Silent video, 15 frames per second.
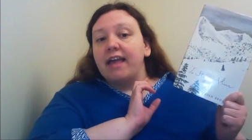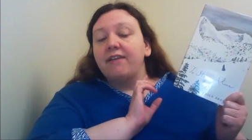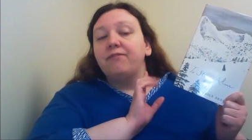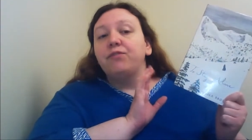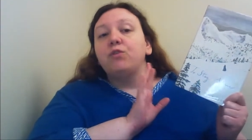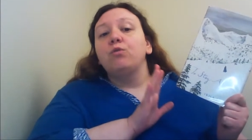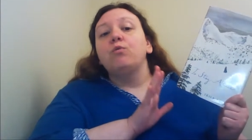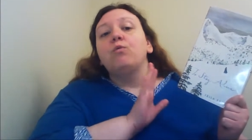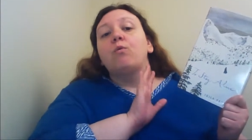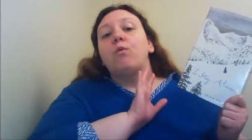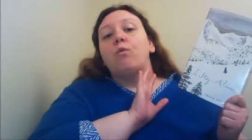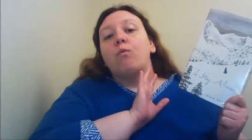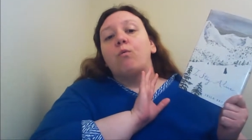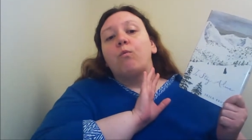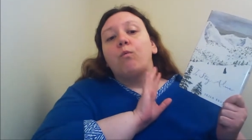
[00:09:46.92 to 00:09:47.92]
if
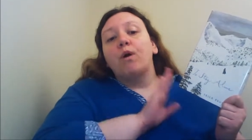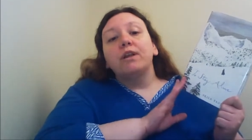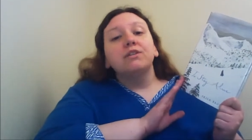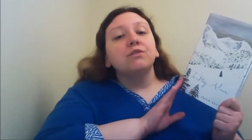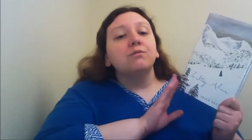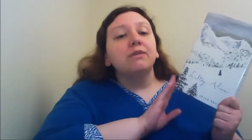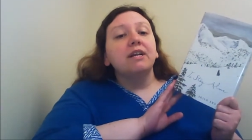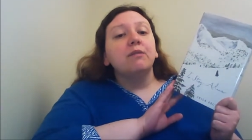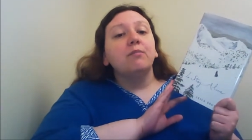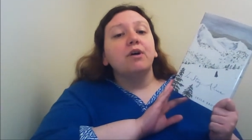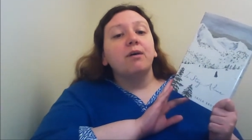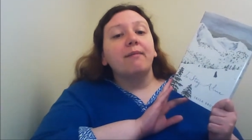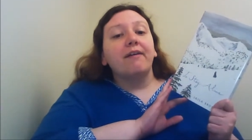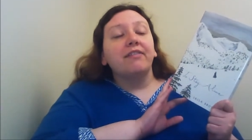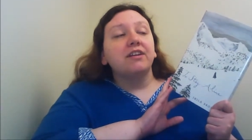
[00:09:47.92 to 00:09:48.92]
you want to read a
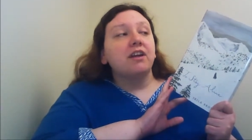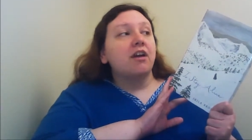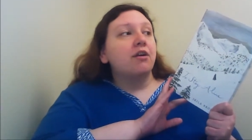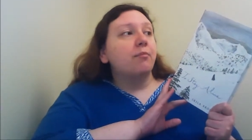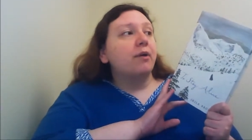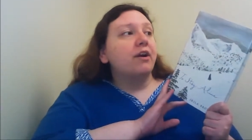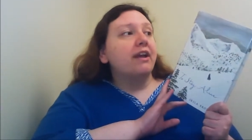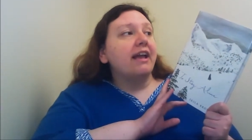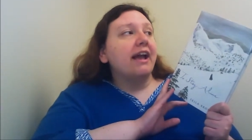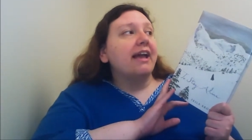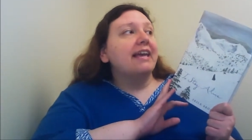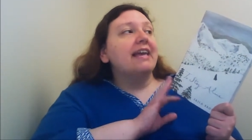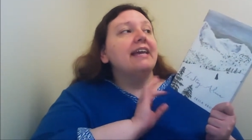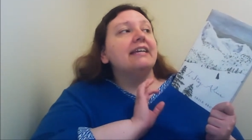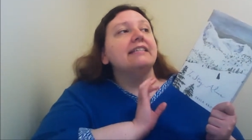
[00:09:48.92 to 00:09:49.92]
book about the Donner Party,
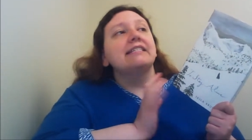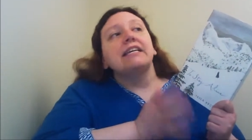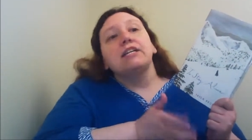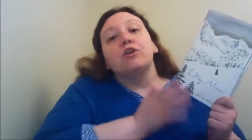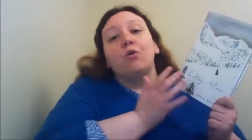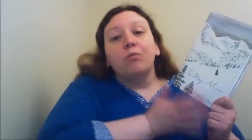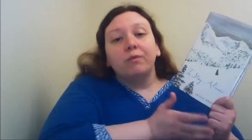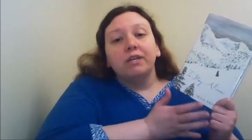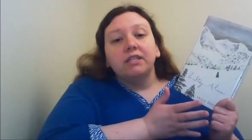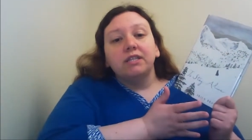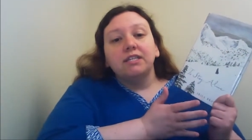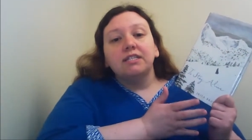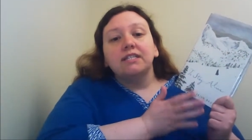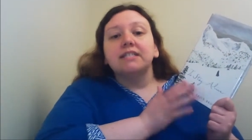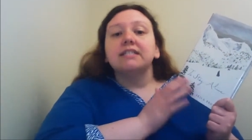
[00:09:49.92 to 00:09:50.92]
I can't say don't
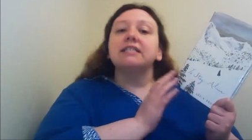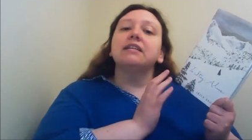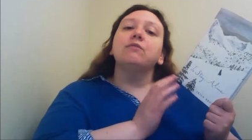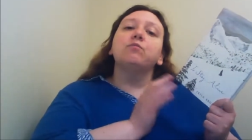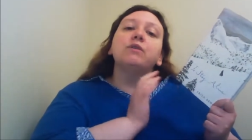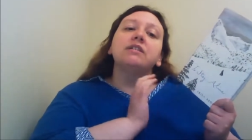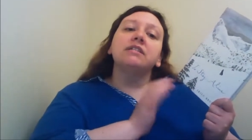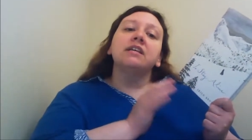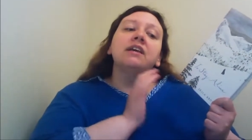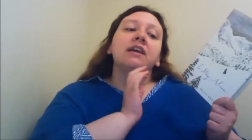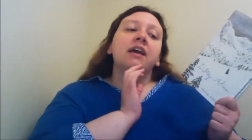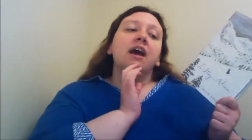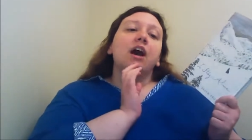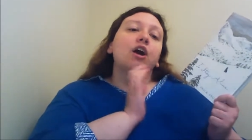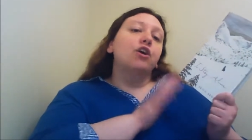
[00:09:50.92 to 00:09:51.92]
read this because it was
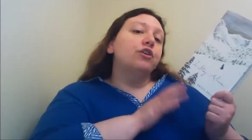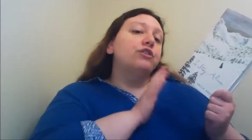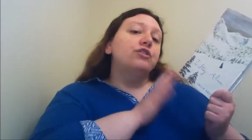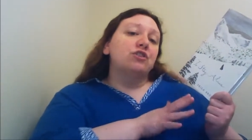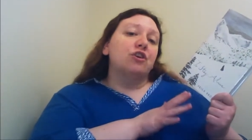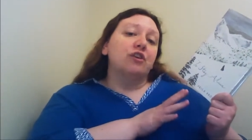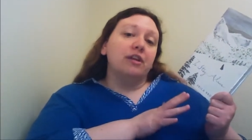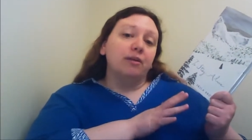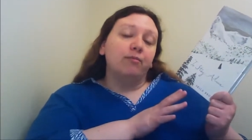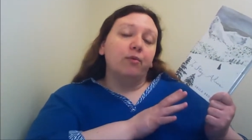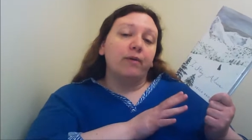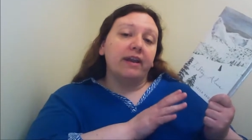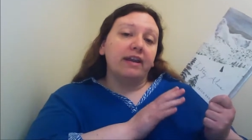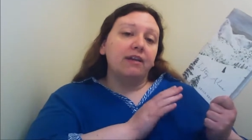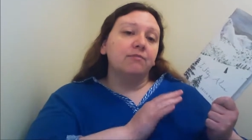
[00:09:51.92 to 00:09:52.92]
a good starting
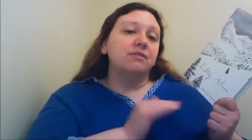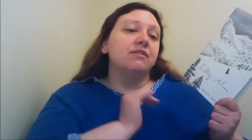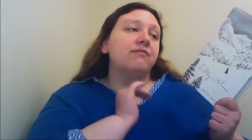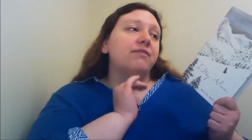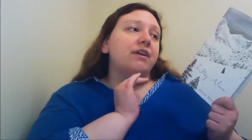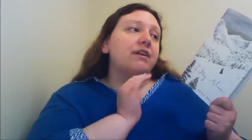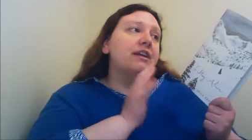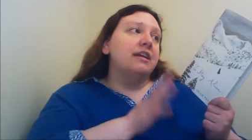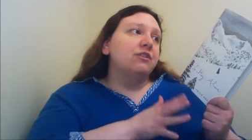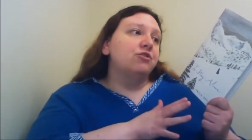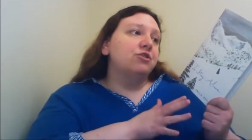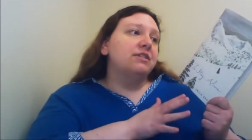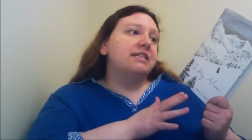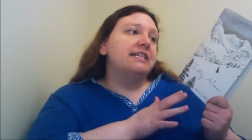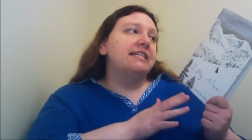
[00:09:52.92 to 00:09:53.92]
point. It was a very
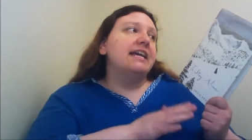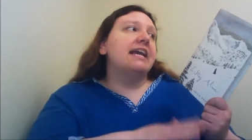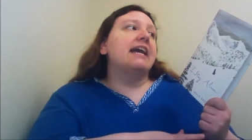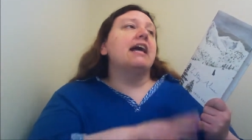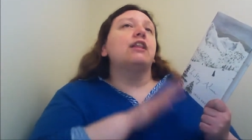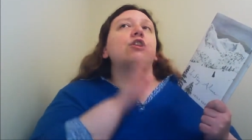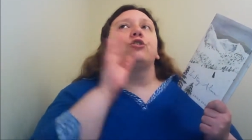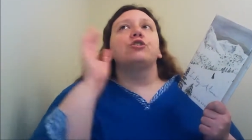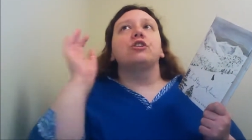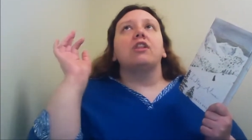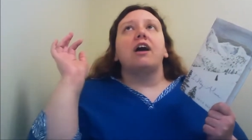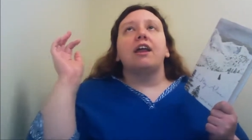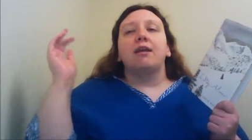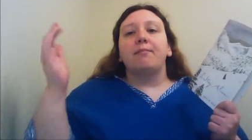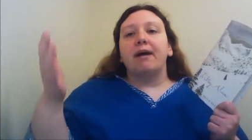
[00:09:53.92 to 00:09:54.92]
interesting take. I learned a
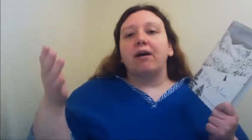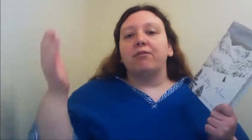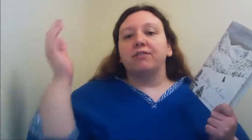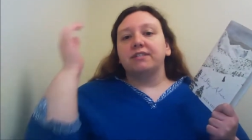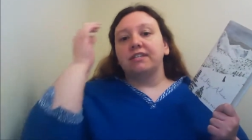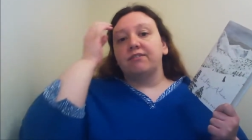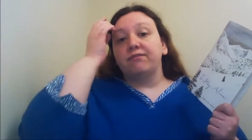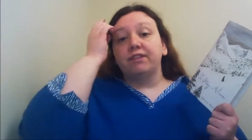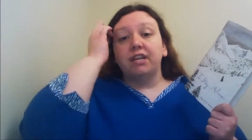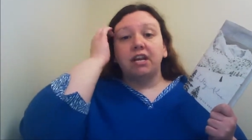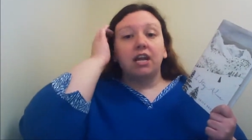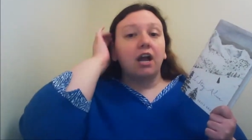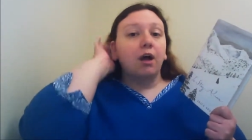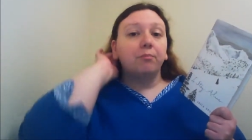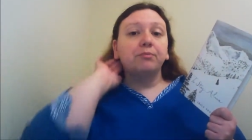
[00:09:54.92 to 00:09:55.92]
lot about the stuff
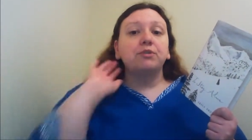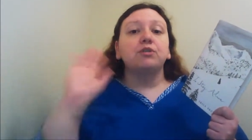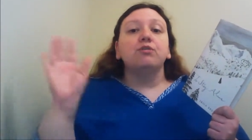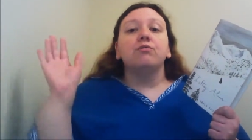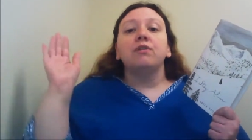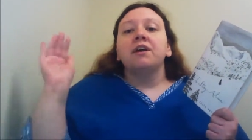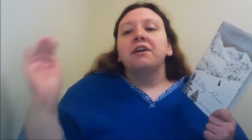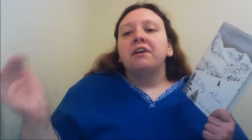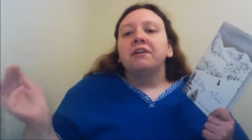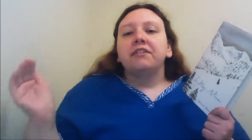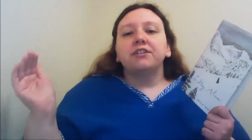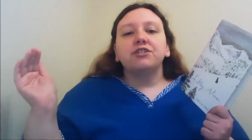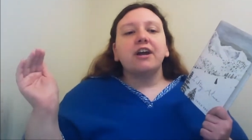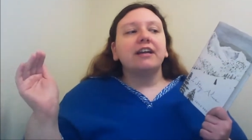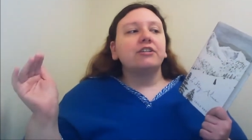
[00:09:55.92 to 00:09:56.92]
leading up to
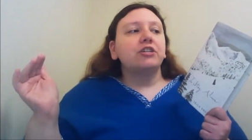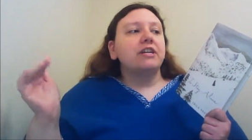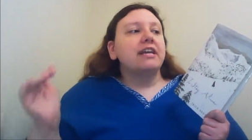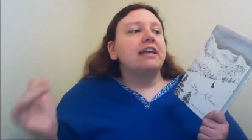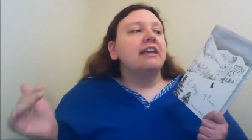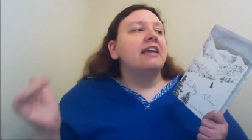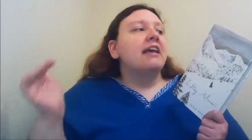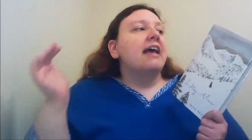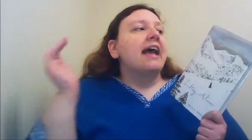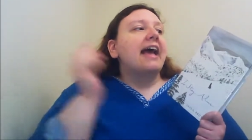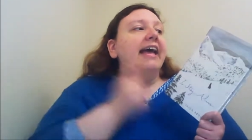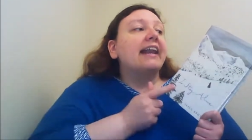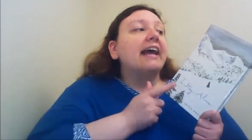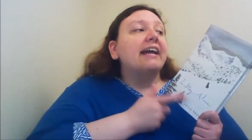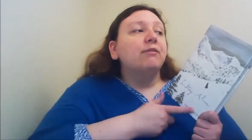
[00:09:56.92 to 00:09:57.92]
the tragedy.
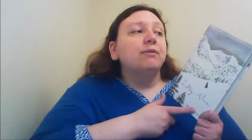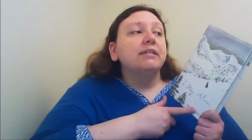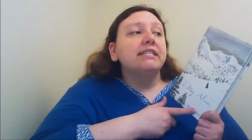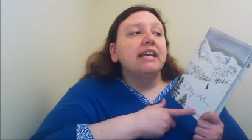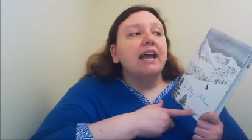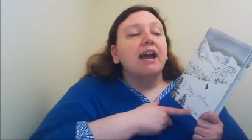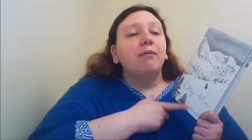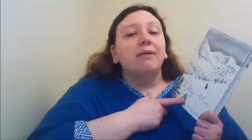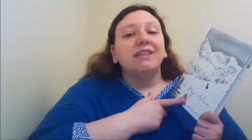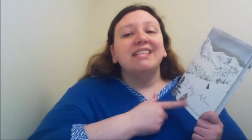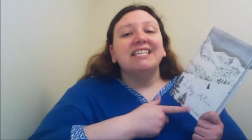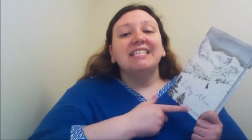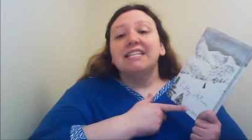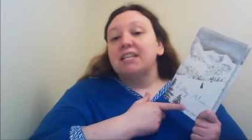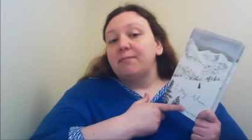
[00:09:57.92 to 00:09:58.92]
And I will say, I
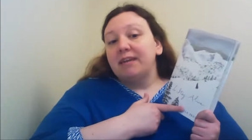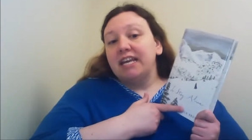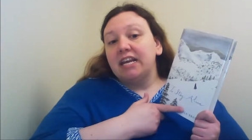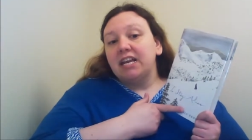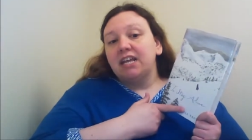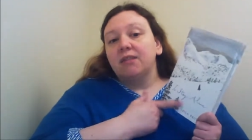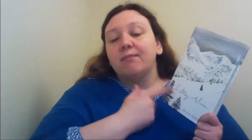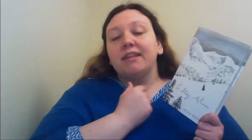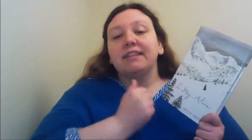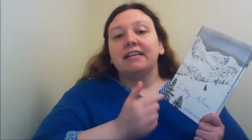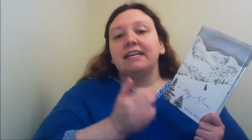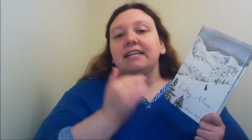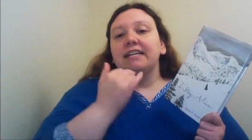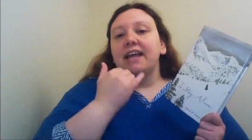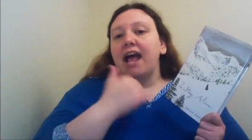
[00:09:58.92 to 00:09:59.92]
read this at the beginning of the month
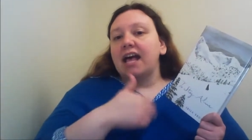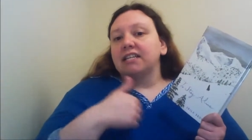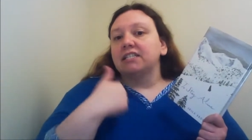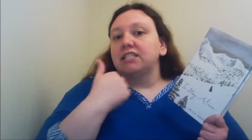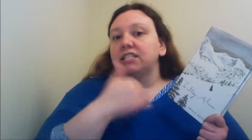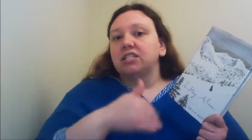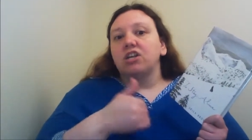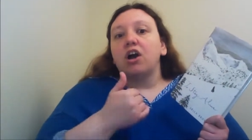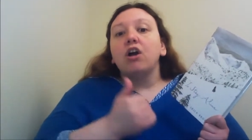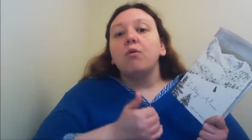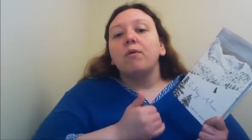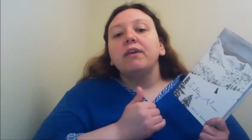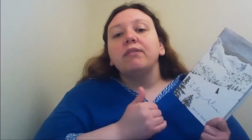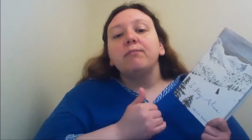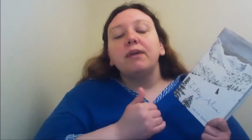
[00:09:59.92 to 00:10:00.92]
and it has
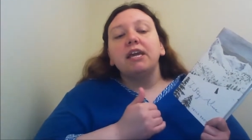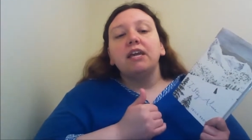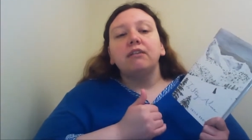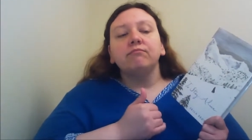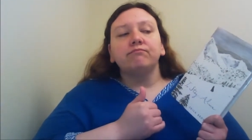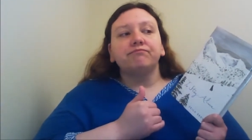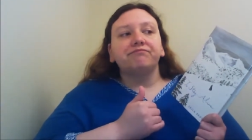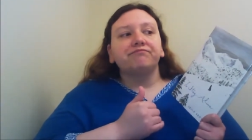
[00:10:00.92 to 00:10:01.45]
stuck with me